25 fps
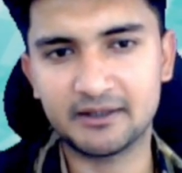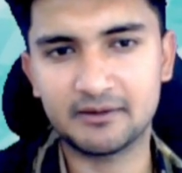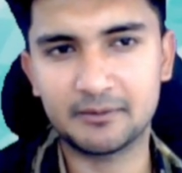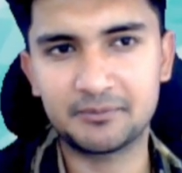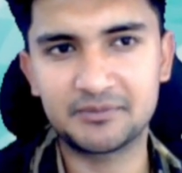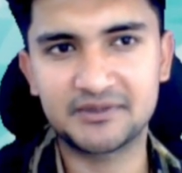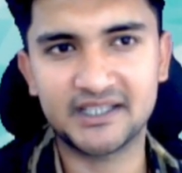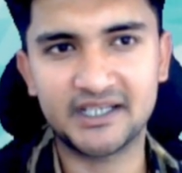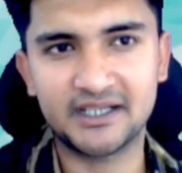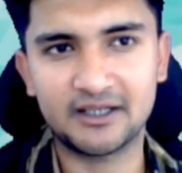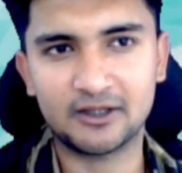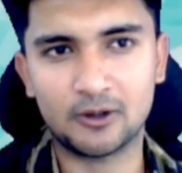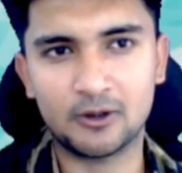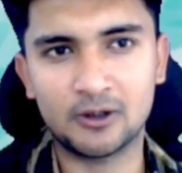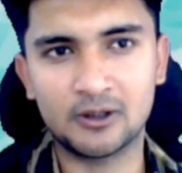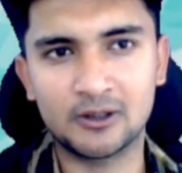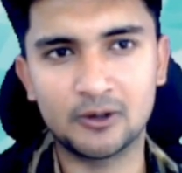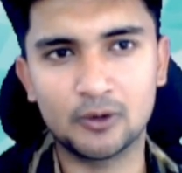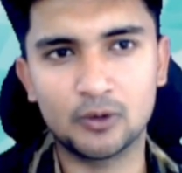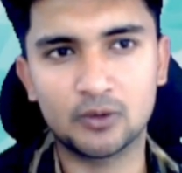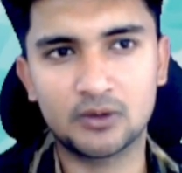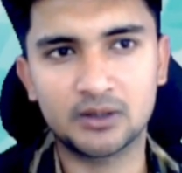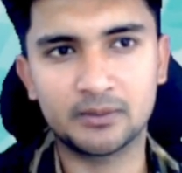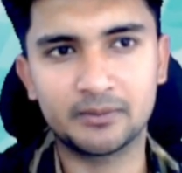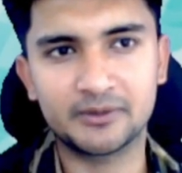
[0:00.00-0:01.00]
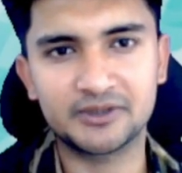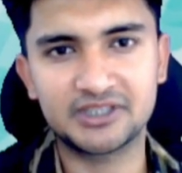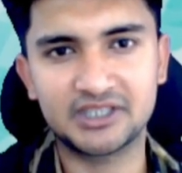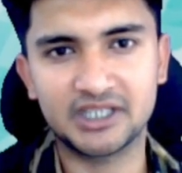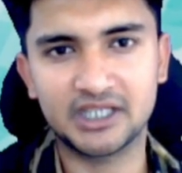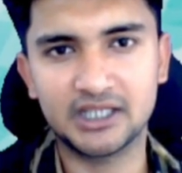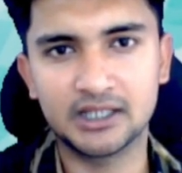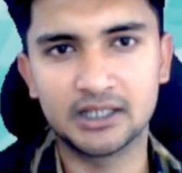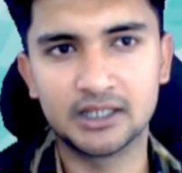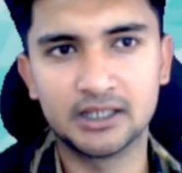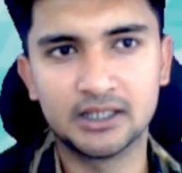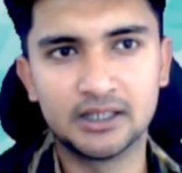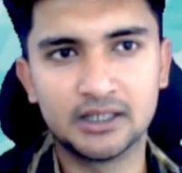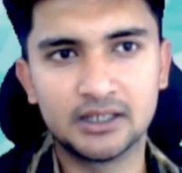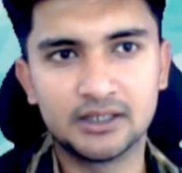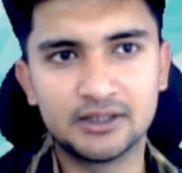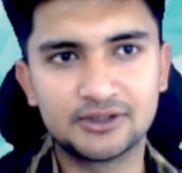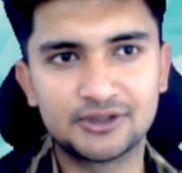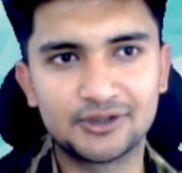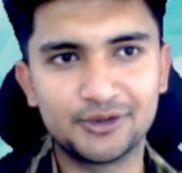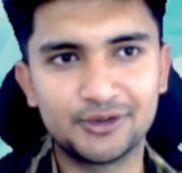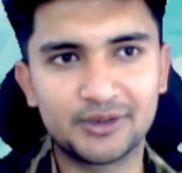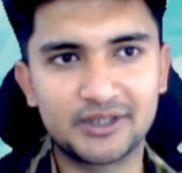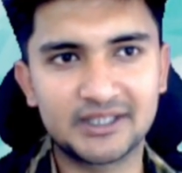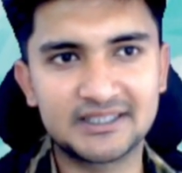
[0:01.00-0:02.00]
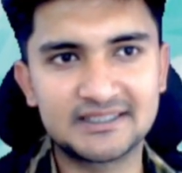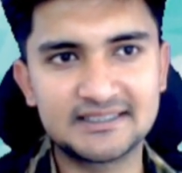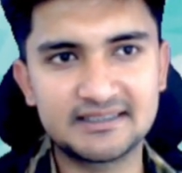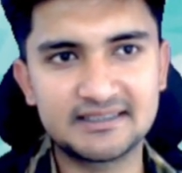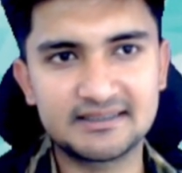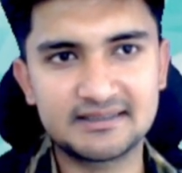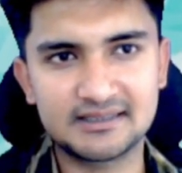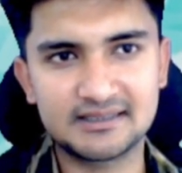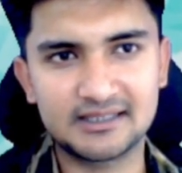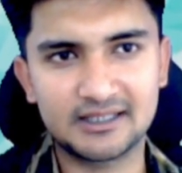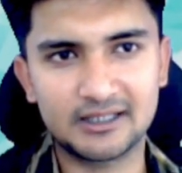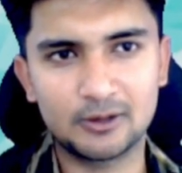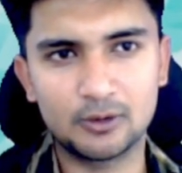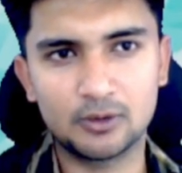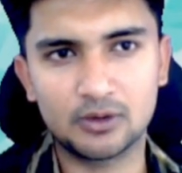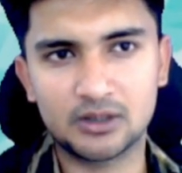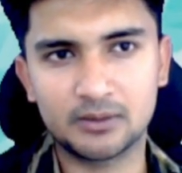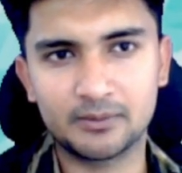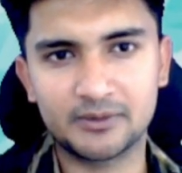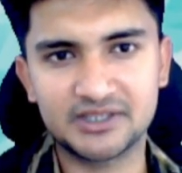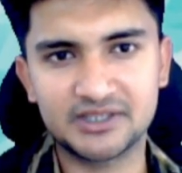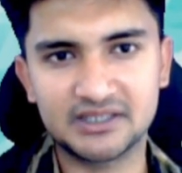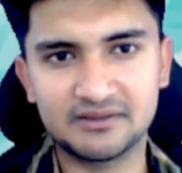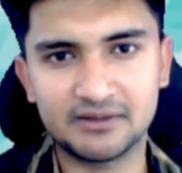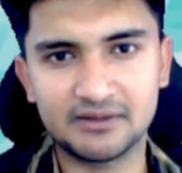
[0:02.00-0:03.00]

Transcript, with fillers: website on local machine. So you can see this is a local machine